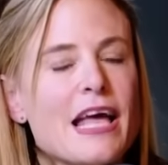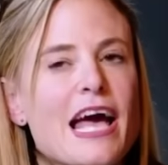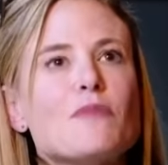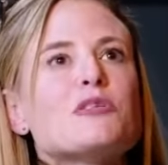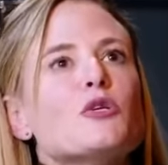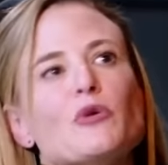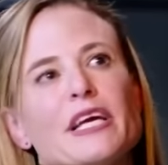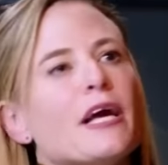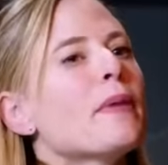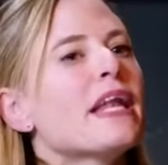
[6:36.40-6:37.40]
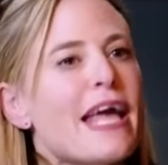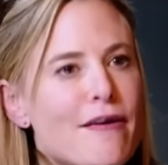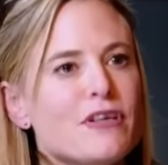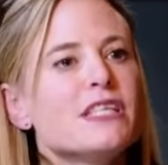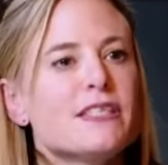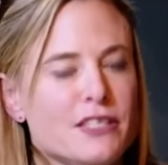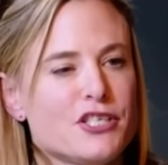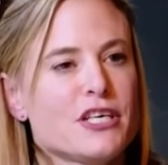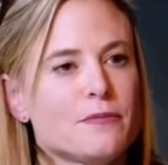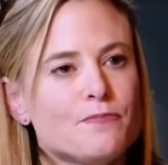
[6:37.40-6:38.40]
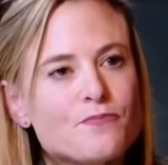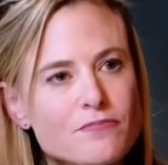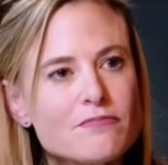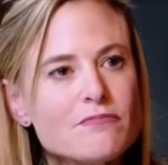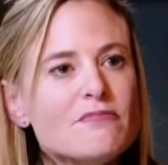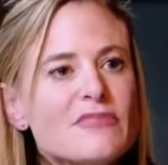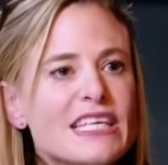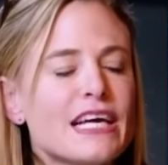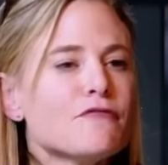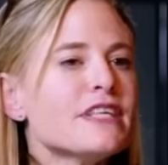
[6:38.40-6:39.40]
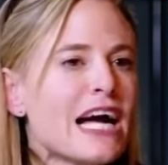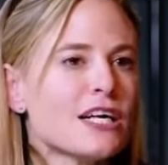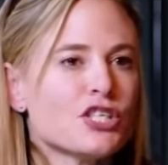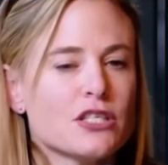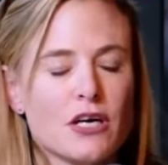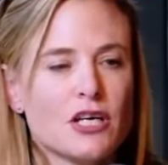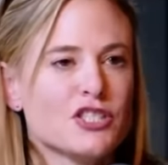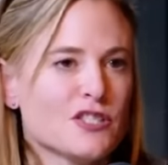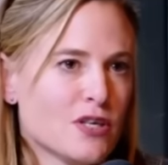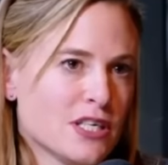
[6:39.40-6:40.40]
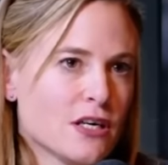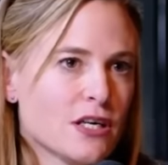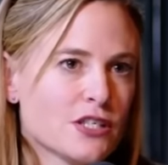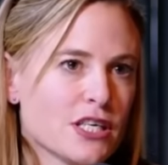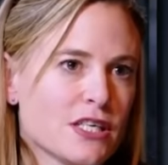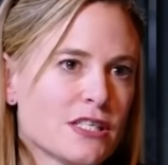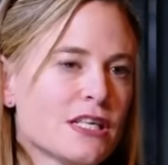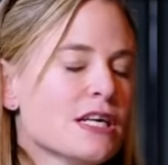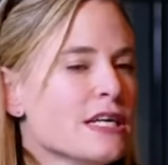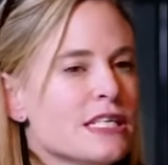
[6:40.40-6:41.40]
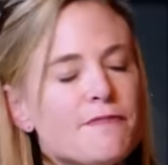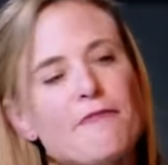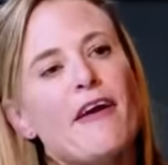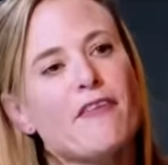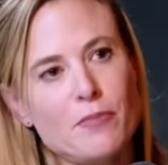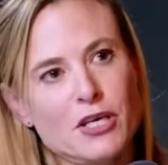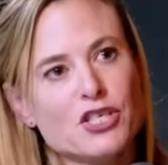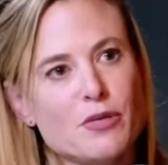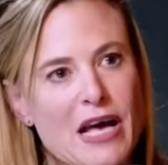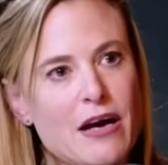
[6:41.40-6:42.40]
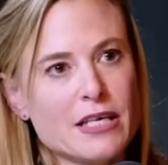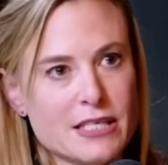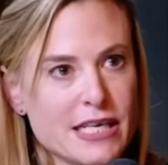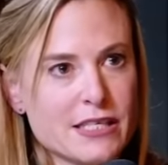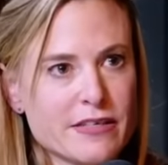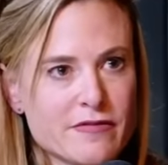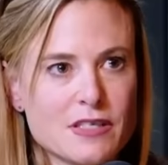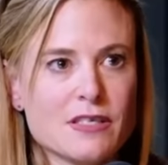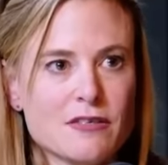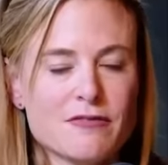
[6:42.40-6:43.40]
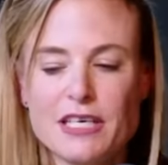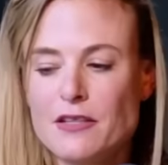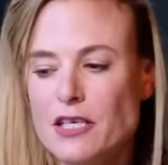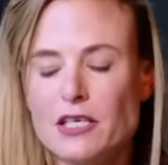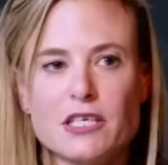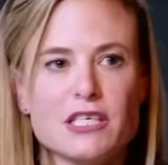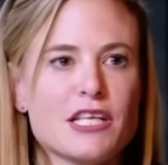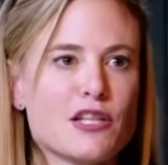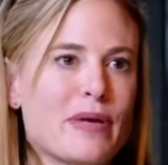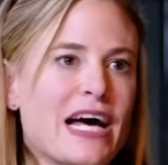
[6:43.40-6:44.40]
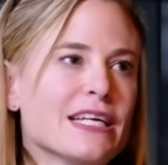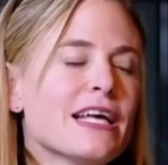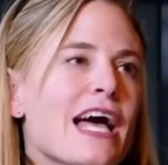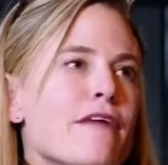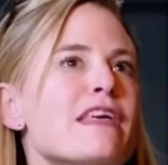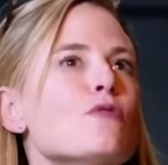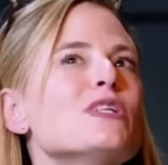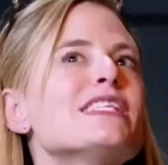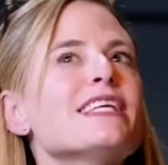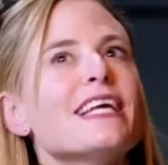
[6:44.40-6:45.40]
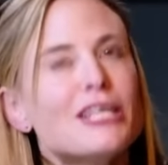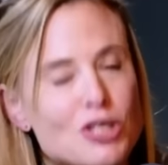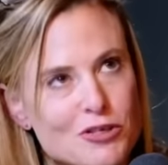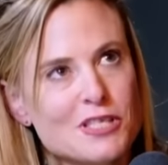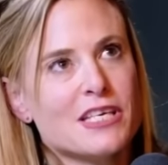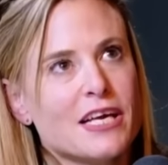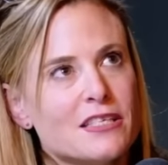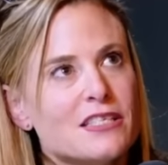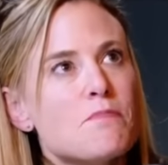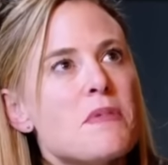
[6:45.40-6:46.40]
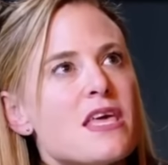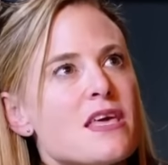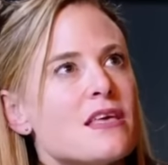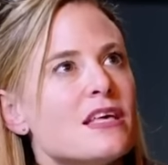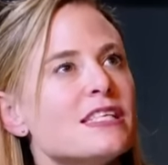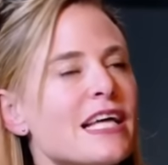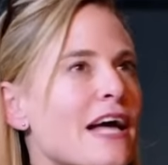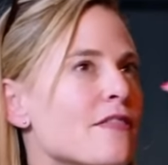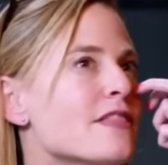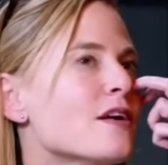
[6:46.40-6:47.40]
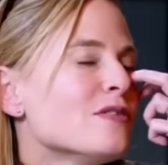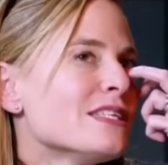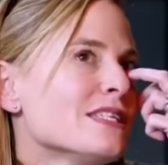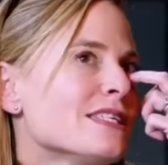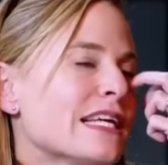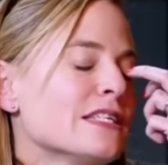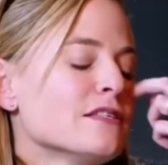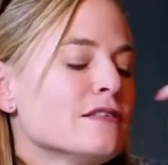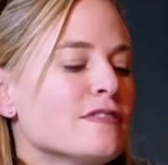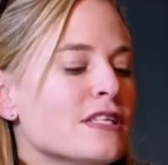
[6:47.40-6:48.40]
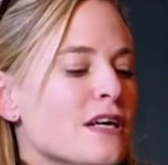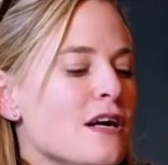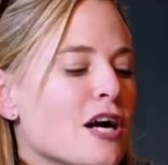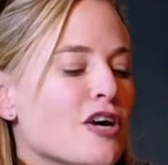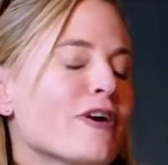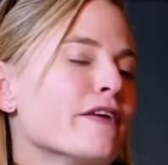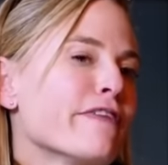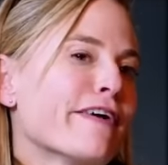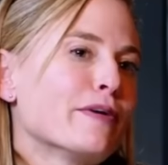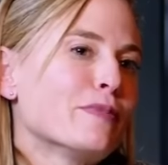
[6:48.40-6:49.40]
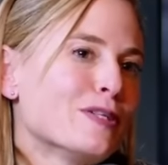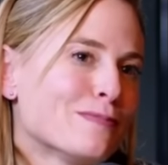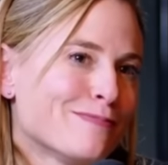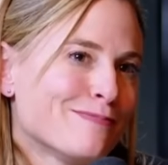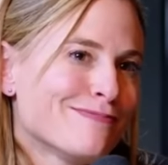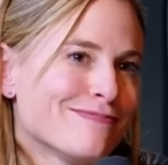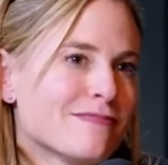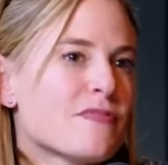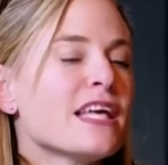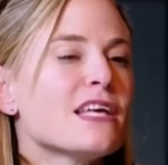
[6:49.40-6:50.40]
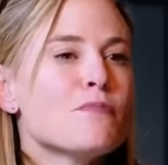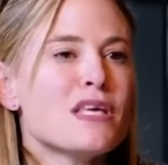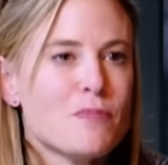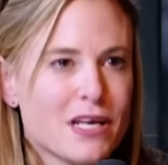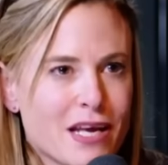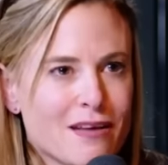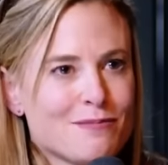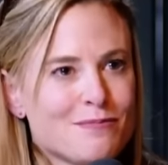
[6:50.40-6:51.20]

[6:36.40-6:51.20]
Absolutely. I mean, every decision, every action, conscious or unconscious, is very much about incentives, right? The good and the bad. I think what's interesting to me is that those incentives are quite variable. They can be money.